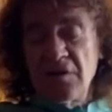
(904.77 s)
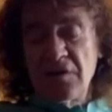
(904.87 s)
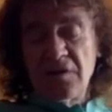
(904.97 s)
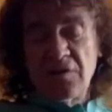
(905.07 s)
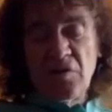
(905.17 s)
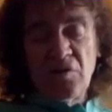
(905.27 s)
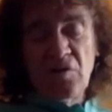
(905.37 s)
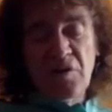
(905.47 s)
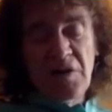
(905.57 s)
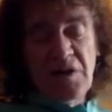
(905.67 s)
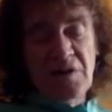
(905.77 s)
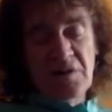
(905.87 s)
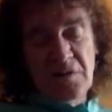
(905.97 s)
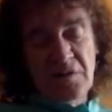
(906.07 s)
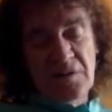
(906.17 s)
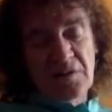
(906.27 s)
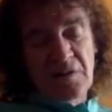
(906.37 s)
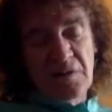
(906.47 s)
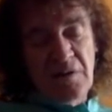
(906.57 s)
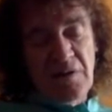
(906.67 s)
the nucleus
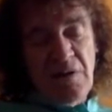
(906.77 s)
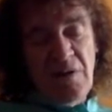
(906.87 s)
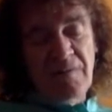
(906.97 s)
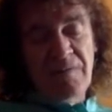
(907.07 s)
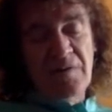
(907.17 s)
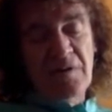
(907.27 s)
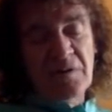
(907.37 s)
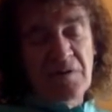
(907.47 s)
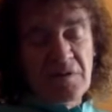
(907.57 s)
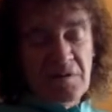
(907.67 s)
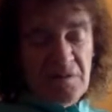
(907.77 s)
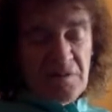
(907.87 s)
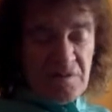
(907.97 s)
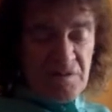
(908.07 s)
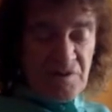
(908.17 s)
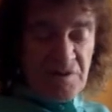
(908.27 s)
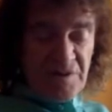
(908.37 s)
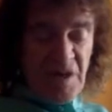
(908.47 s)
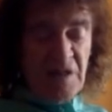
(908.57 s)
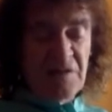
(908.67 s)
of the
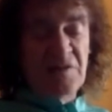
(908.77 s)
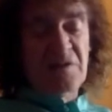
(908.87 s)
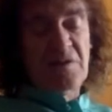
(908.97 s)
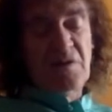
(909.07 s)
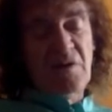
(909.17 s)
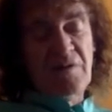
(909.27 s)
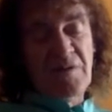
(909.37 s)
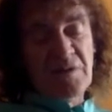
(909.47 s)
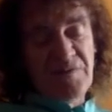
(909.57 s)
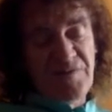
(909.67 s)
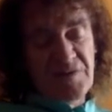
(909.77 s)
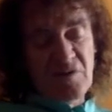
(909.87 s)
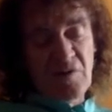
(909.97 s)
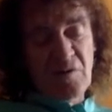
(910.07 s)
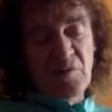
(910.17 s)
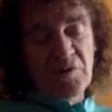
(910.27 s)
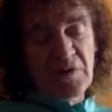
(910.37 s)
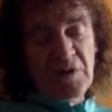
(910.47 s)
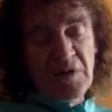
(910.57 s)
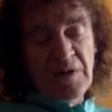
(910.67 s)
cells of our physical
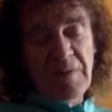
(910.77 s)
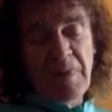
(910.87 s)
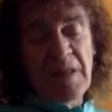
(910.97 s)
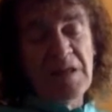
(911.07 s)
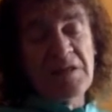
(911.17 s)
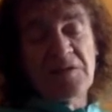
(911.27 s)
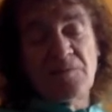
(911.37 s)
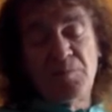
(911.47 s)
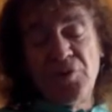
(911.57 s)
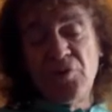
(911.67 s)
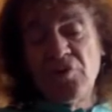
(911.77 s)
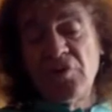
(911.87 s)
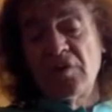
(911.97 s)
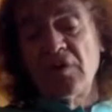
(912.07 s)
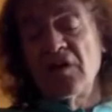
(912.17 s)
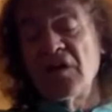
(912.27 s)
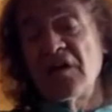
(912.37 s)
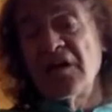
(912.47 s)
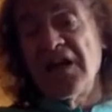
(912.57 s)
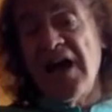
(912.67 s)
body is pure
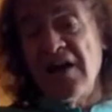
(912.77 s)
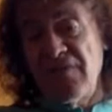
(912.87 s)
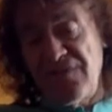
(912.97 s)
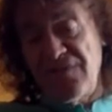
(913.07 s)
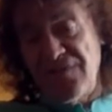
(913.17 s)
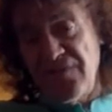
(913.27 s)
life.